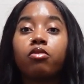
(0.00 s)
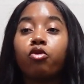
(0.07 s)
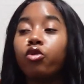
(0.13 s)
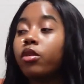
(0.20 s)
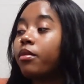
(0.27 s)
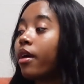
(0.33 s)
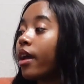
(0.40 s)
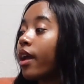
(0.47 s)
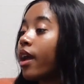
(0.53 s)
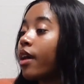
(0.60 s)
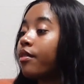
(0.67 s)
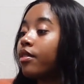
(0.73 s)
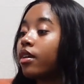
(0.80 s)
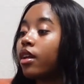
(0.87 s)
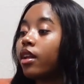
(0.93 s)
We might
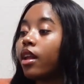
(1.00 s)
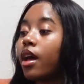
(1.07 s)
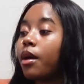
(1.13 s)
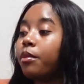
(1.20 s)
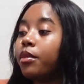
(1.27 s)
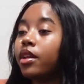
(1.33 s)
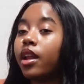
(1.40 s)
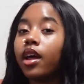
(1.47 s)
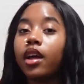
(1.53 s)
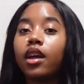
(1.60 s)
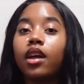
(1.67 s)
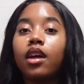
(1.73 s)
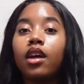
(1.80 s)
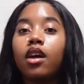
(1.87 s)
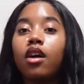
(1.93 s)
have a collab. Be like,
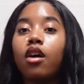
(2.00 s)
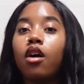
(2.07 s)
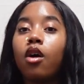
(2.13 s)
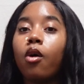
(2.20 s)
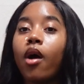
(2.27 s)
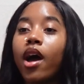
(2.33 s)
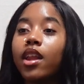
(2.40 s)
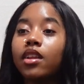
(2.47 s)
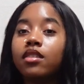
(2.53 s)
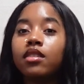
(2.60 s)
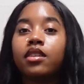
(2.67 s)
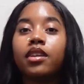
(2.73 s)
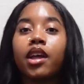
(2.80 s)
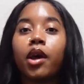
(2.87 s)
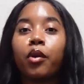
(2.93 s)
oh, I had to
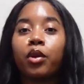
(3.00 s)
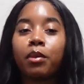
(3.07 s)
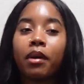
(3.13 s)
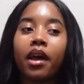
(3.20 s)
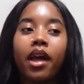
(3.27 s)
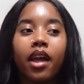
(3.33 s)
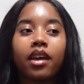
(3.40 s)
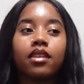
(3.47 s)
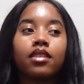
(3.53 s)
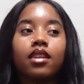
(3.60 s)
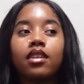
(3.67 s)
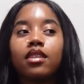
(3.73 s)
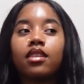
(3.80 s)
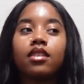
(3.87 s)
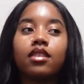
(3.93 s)
sit down with my ex
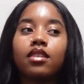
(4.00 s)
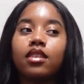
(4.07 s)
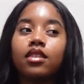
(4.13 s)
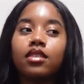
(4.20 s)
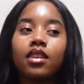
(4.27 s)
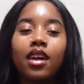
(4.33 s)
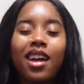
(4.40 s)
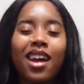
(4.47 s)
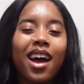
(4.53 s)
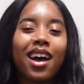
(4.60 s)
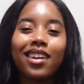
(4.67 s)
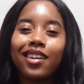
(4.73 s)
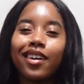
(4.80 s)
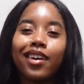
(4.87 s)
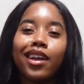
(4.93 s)
that's such and such.
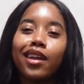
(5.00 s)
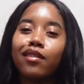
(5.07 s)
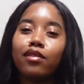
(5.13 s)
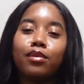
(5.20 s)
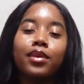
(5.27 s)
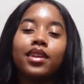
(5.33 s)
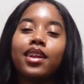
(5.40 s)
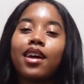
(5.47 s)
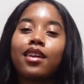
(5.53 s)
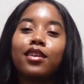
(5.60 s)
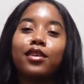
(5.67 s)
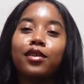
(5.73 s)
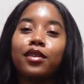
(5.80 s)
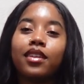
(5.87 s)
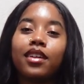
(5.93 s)
I thought he'd even be down to
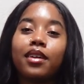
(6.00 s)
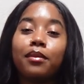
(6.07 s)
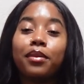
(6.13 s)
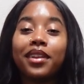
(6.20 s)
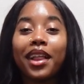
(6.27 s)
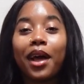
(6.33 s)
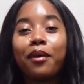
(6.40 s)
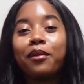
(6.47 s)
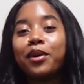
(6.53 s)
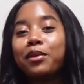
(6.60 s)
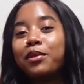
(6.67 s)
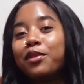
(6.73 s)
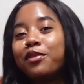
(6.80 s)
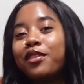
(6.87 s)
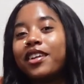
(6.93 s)
do it. But that would
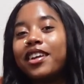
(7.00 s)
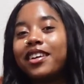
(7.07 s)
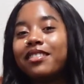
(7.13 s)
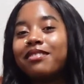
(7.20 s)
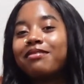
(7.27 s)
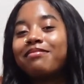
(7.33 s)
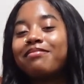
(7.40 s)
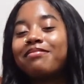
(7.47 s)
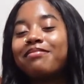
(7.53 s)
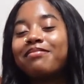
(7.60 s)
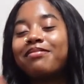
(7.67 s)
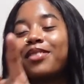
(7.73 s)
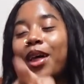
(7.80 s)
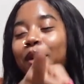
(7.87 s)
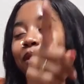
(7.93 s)
be funny.
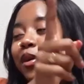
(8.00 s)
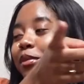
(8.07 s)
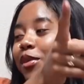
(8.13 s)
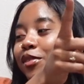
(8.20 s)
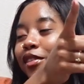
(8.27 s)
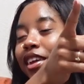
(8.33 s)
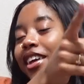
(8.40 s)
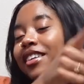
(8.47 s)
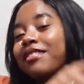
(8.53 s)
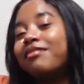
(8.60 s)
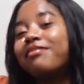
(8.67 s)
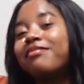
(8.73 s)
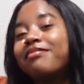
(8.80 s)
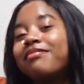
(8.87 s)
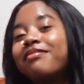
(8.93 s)
That would be funny.
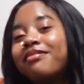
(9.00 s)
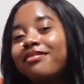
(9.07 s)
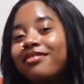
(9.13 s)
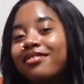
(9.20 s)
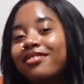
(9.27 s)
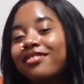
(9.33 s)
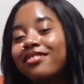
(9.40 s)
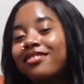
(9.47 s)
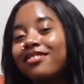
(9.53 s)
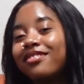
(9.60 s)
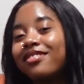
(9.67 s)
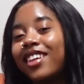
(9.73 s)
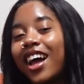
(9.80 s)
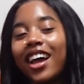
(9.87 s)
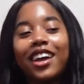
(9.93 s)

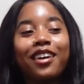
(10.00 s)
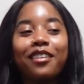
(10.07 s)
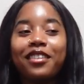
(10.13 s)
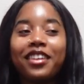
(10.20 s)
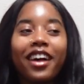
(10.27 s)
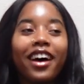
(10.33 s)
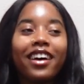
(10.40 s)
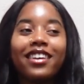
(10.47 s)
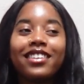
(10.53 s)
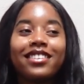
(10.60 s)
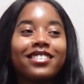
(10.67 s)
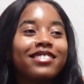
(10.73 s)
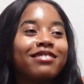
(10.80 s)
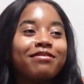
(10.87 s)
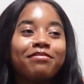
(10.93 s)
I ain't gonna lie.
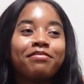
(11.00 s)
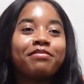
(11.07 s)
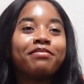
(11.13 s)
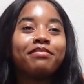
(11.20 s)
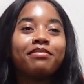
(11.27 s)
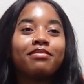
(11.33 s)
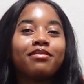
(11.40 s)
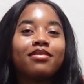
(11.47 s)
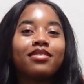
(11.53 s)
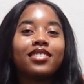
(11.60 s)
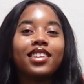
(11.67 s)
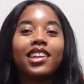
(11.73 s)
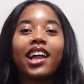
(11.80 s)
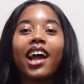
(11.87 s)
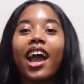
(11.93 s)

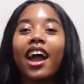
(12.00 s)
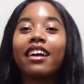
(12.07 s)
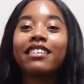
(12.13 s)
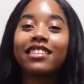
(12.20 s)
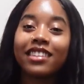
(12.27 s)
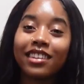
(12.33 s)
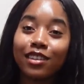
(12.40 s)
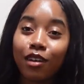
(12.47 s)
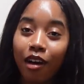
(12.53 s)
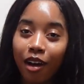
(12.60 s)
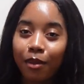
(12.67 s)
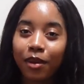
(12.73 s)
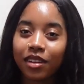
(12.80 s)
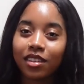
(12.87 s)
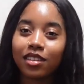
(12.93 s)
To like actually talk
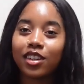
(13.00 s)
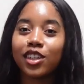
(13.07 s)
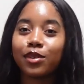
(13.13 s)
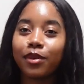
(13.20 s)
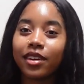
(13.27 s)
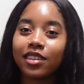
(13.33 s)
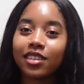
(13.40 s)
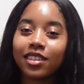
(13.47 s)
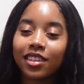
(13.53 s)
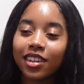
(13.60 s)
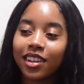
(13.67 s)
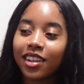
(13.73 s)
about the situation